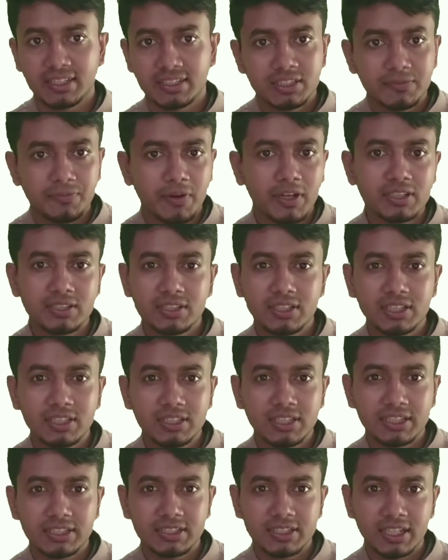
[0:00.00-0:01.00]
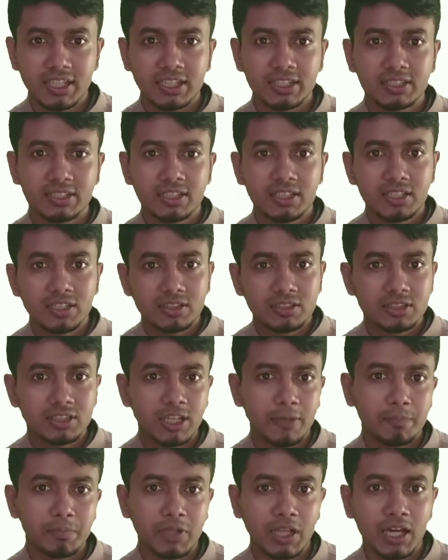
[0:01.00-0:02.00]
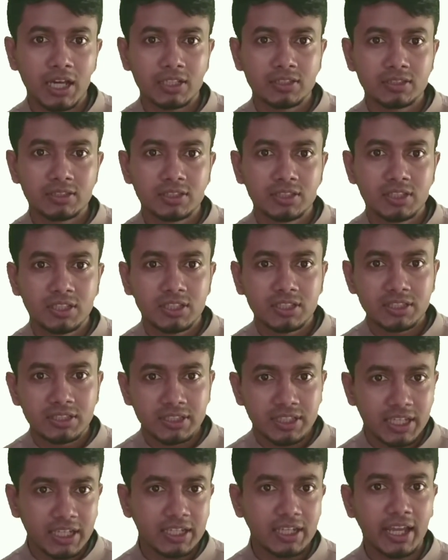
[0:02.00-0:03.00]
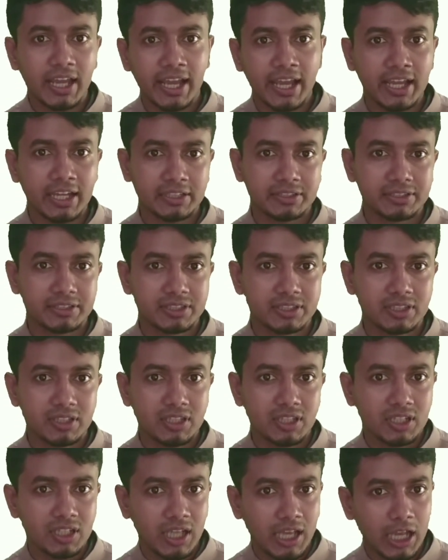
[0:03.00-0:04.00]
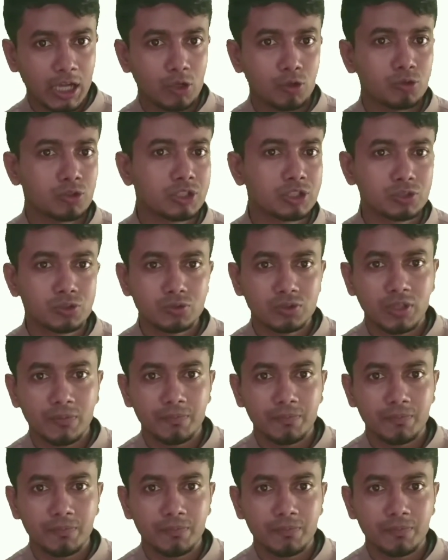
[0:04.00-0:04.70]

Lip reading: Firstly, they take the plan, then act according to the